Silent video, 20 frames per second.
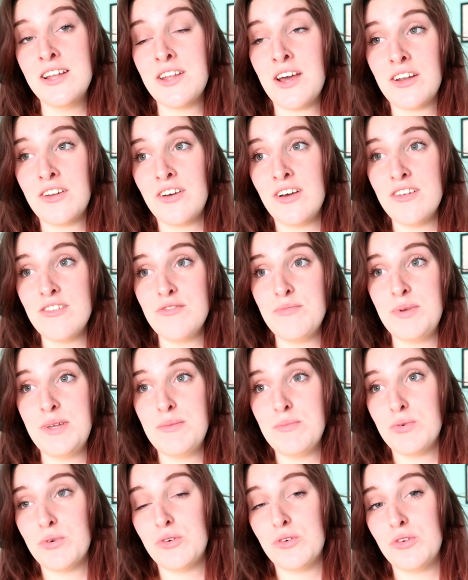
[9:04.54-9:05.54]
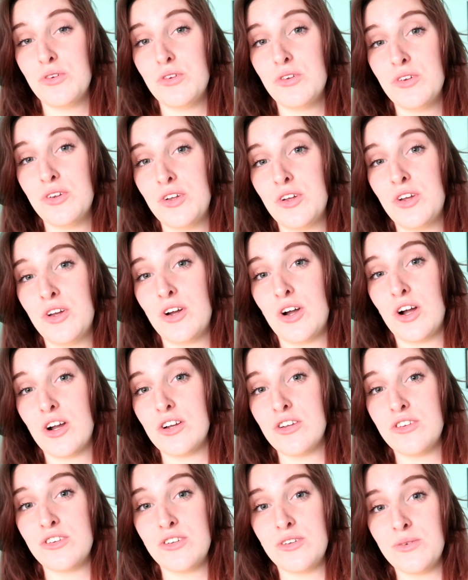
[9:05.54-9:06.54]
not a lot of people
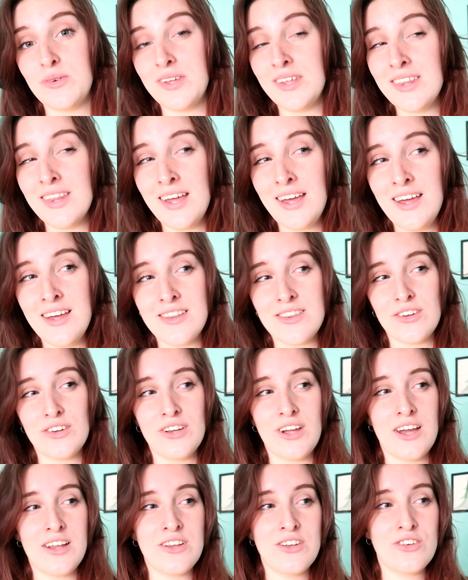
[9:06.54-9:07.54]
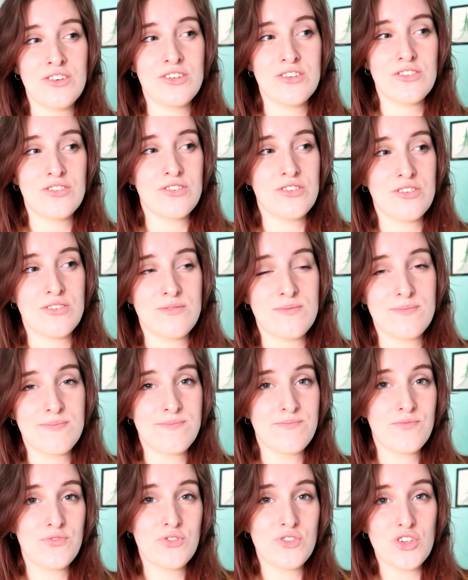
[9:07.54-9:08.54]
are doing that. They're kind of just
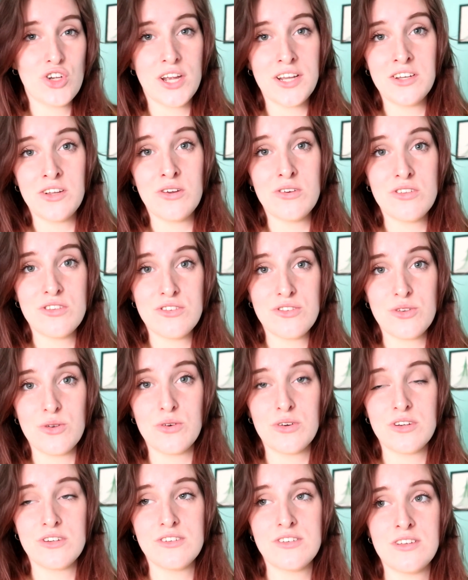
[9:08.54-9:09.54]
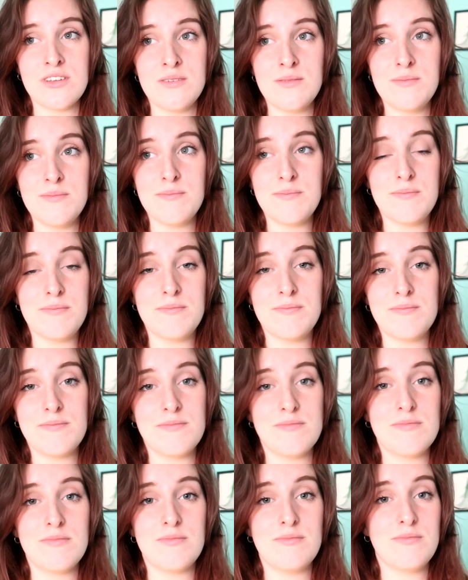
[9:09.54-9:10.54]
trying to go to the stores and
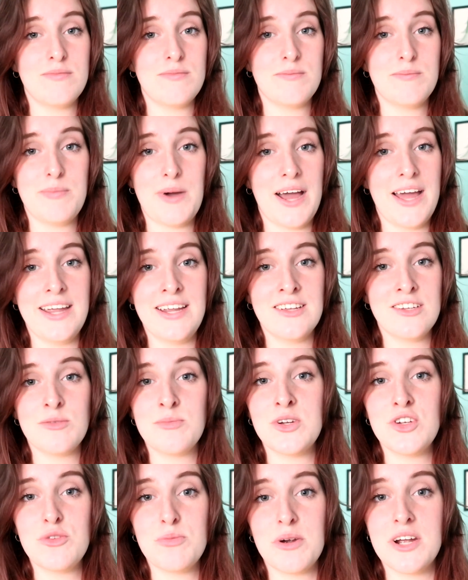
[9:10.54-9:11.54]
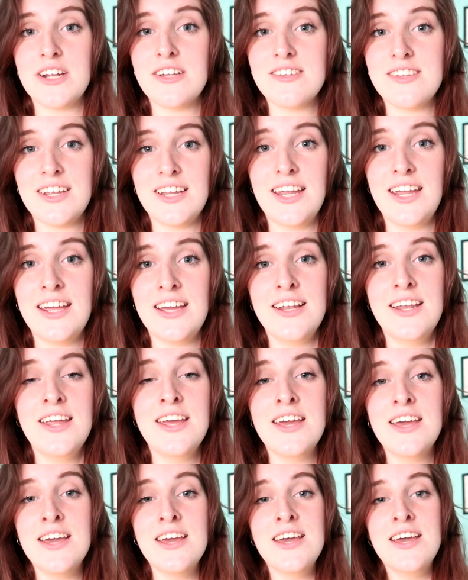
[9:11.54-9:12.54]
buying as much bread as they can.
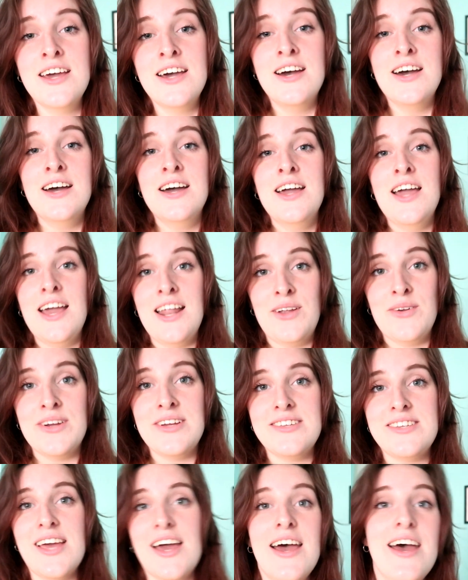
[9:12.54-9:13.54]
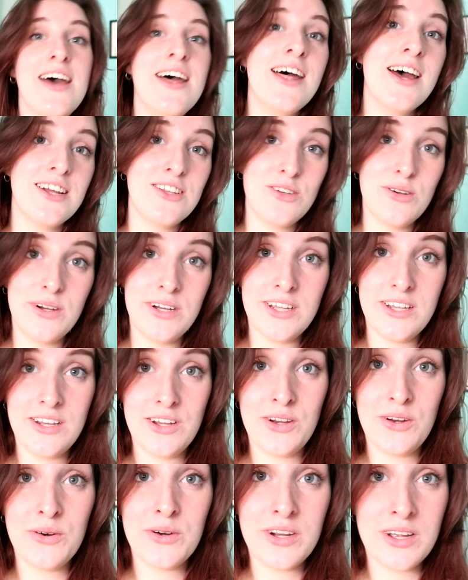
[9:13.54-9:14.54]
Anyways, that's what
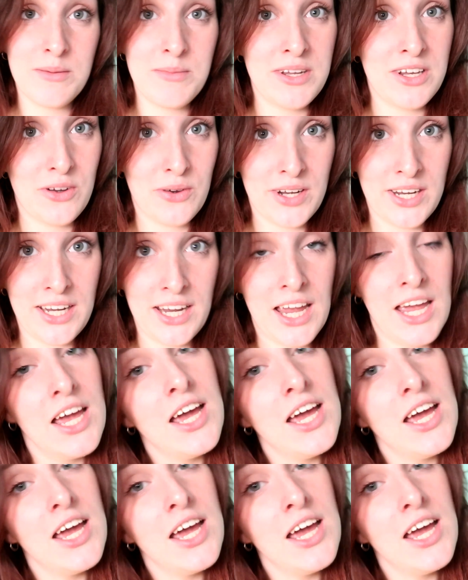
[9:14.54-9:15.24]
we're gonna be doing